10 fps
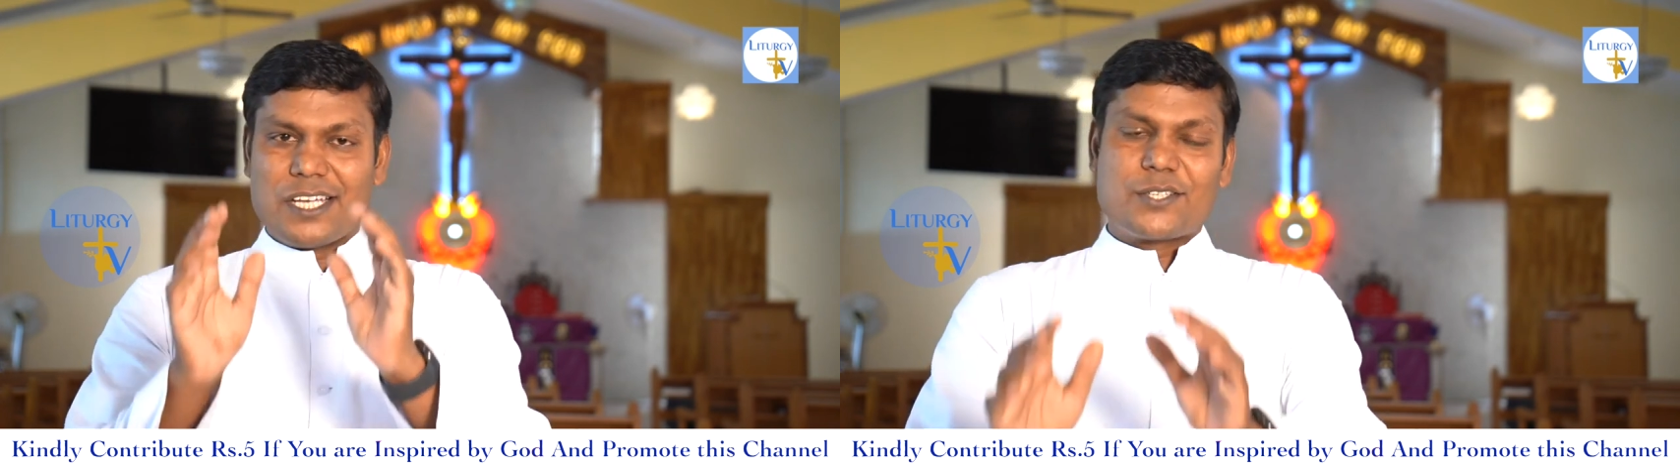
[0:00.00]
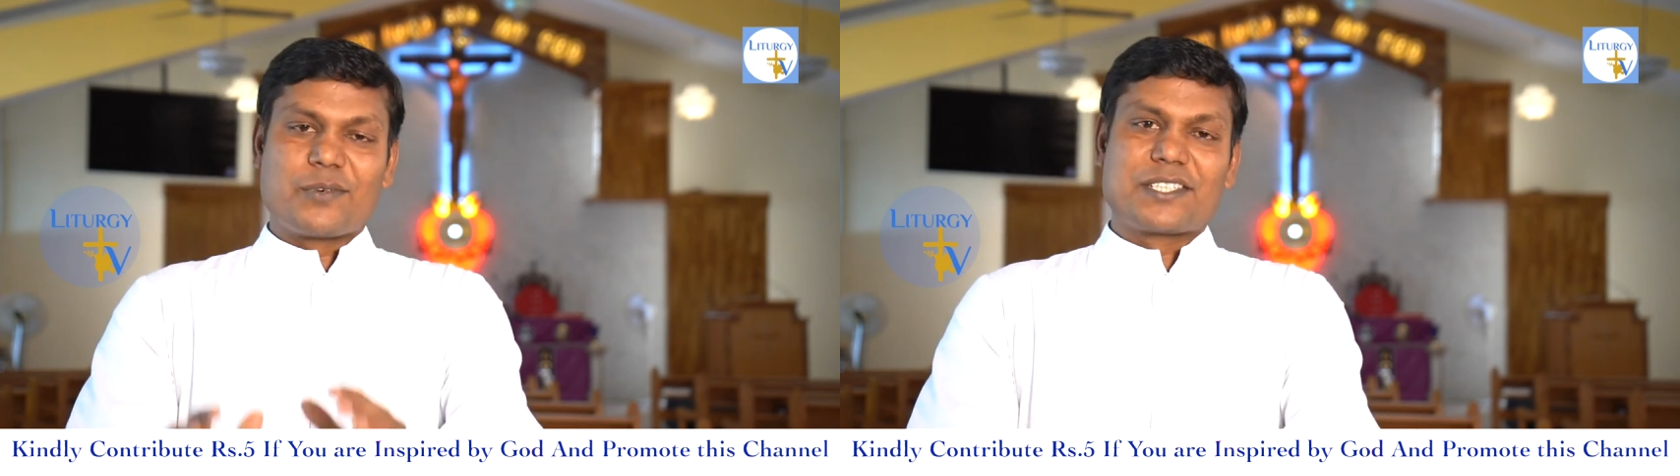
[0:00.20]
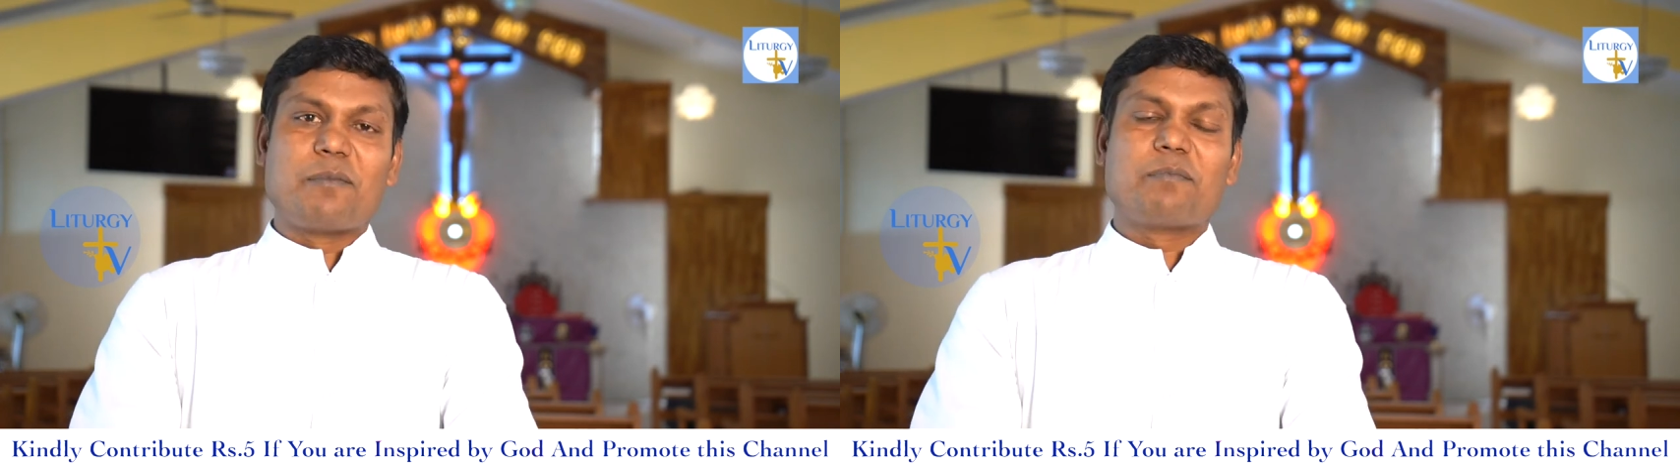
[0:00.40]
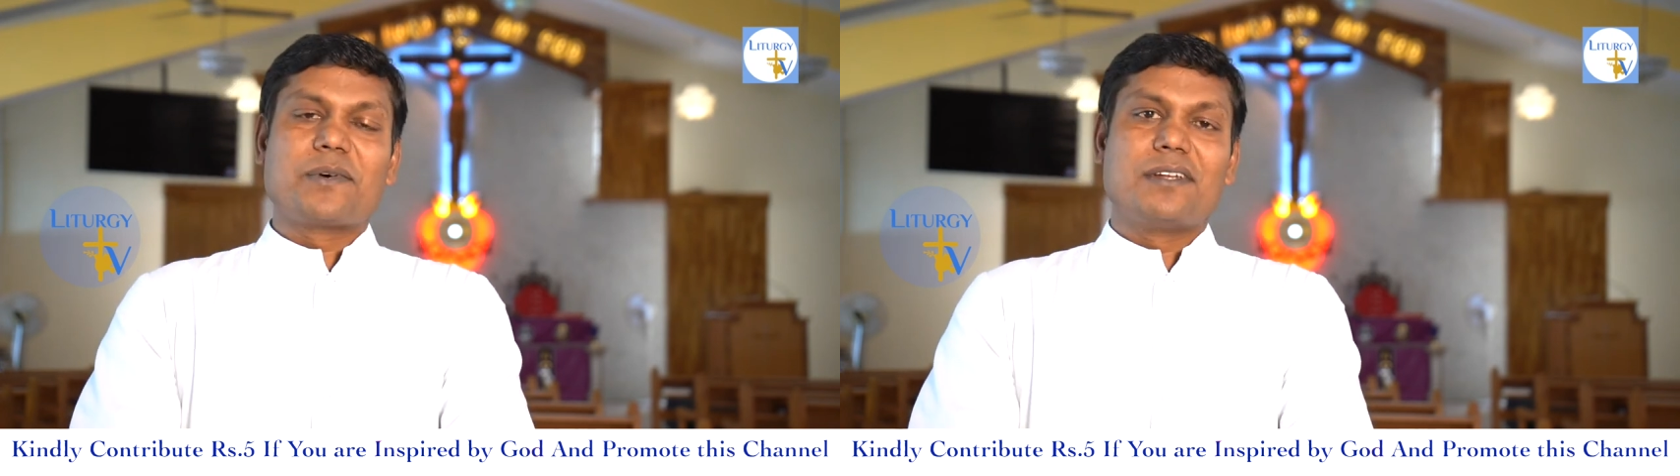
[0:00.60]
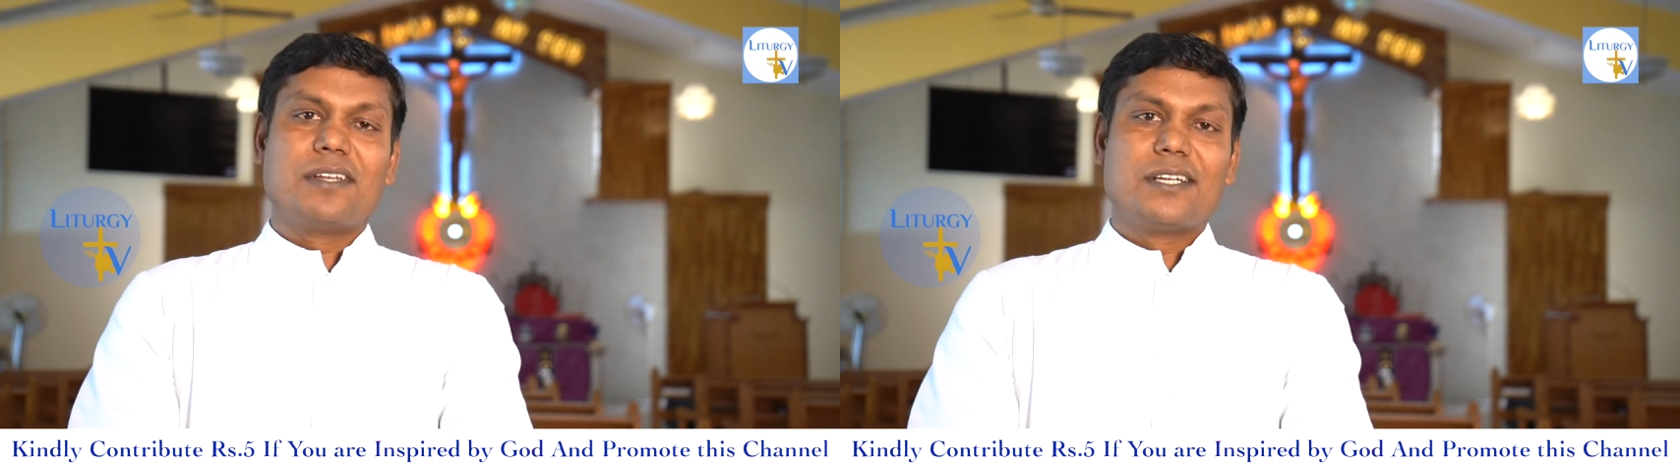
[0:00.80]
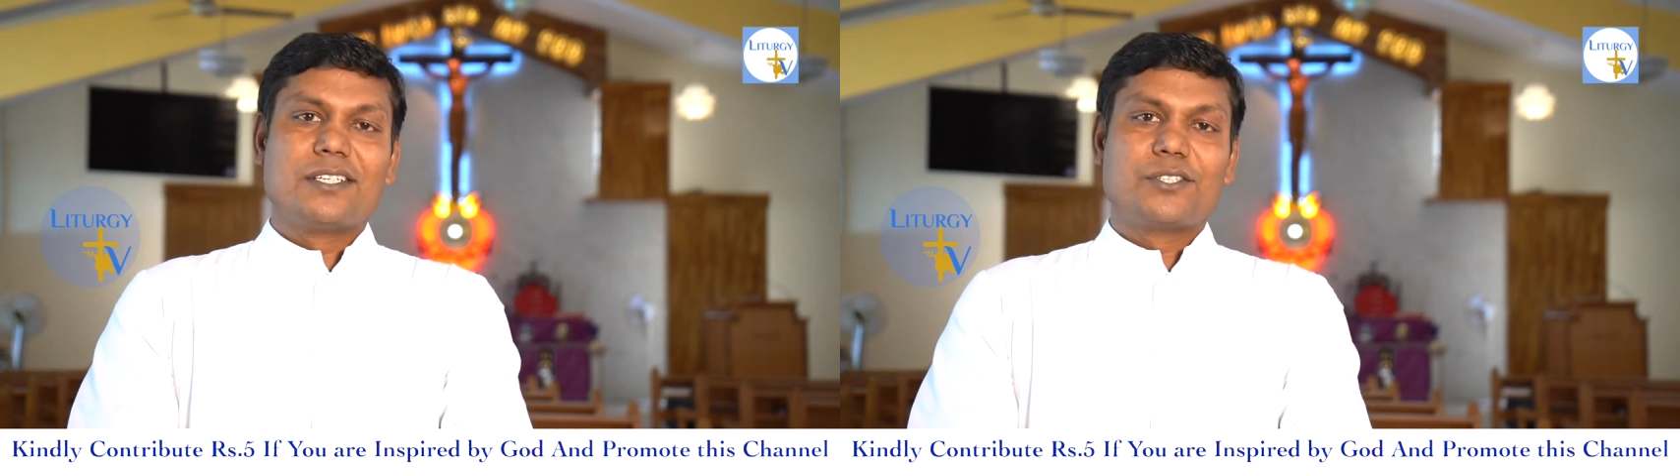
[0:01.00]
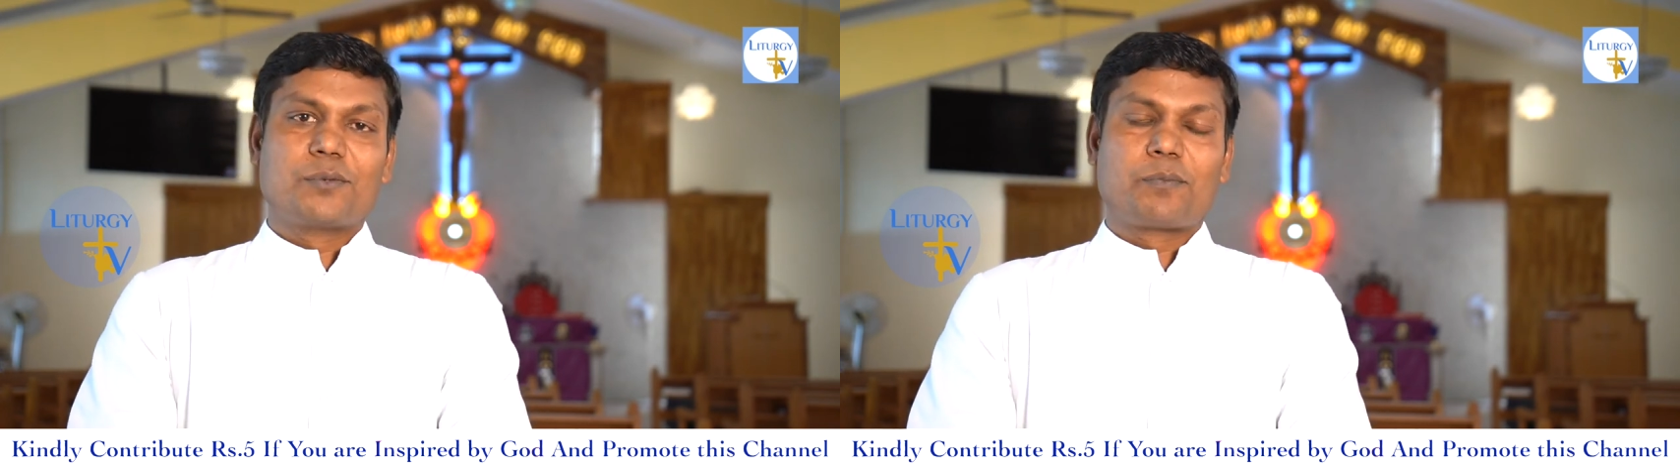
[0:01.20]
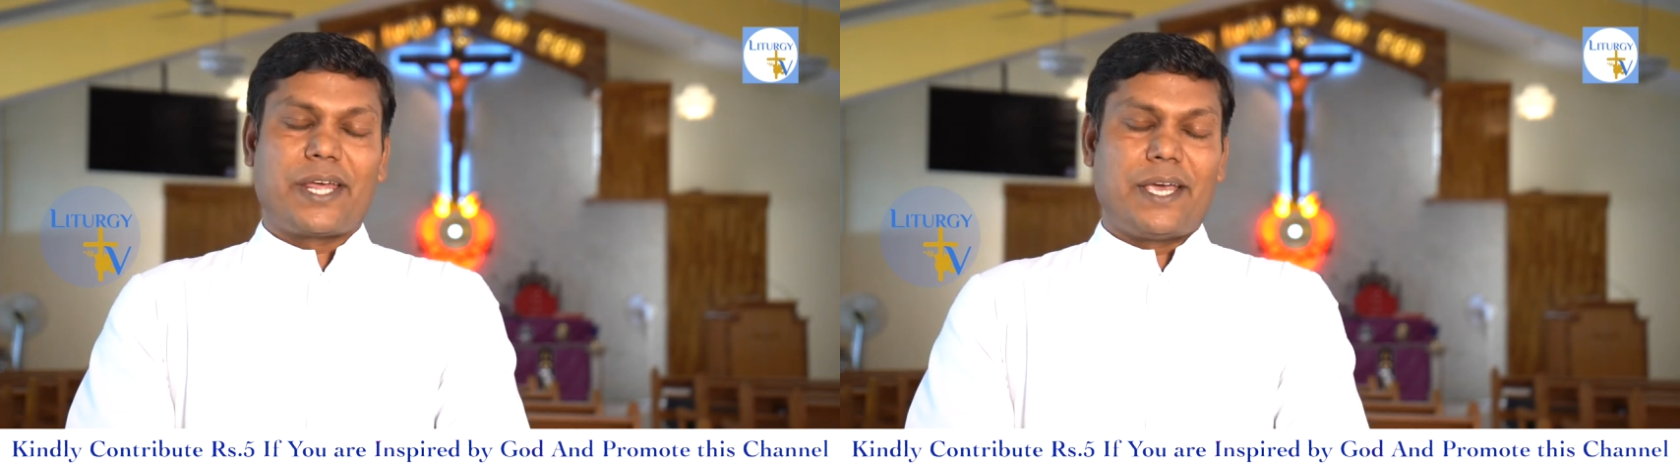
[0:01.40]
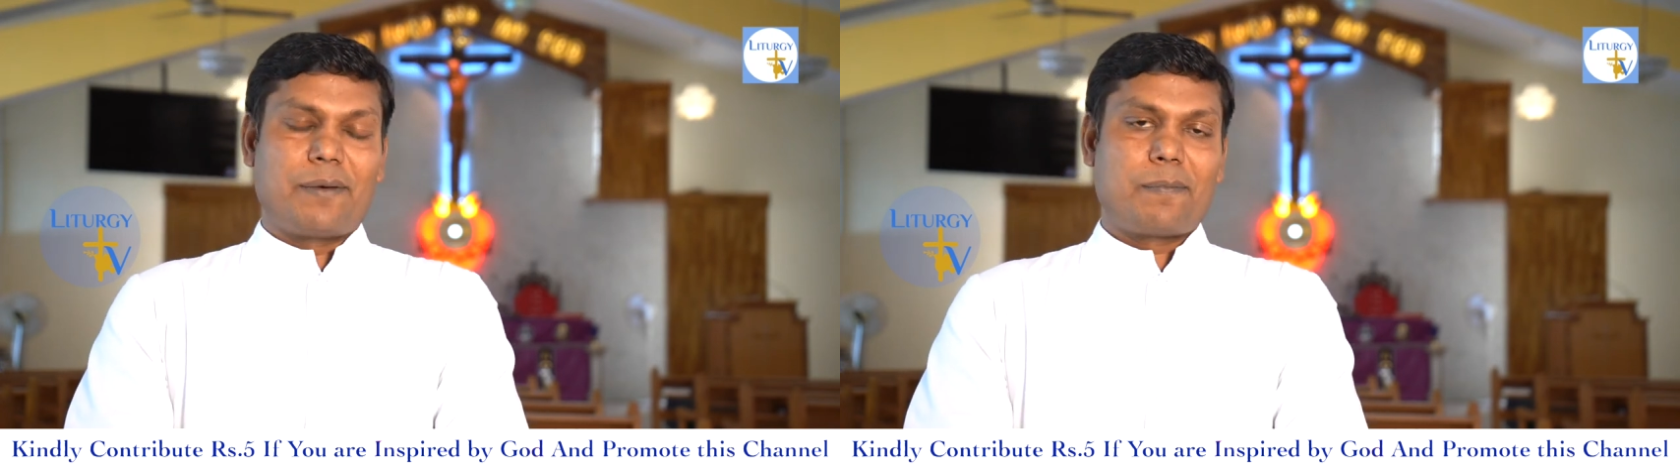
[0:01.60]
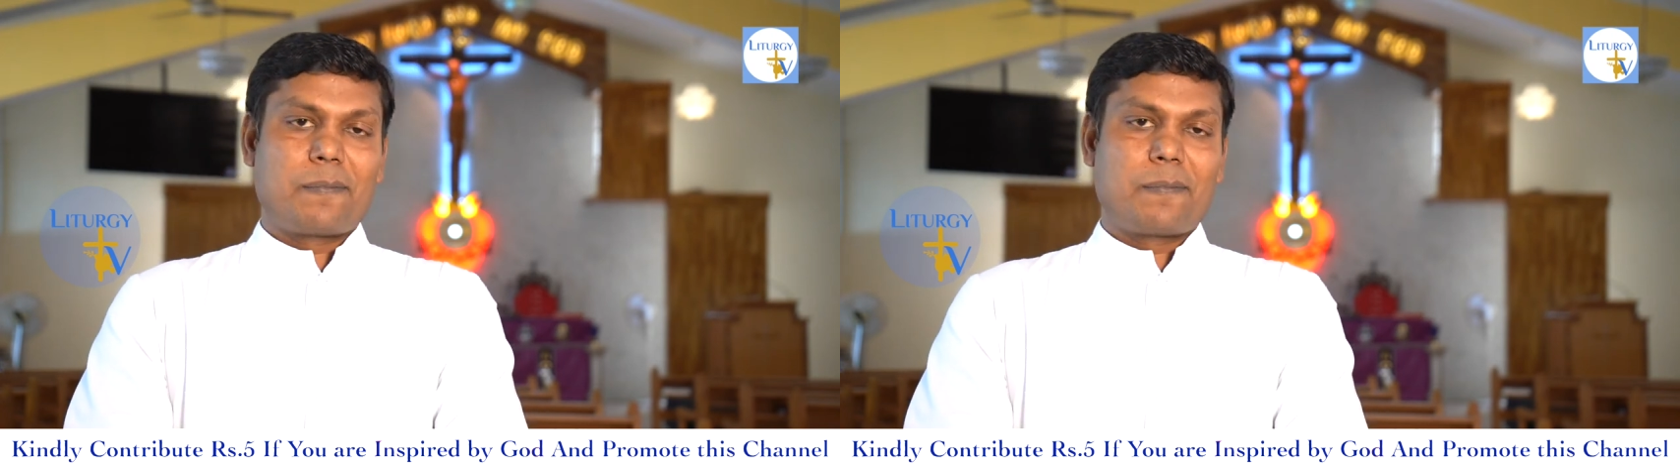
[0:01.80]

into a temple to pray.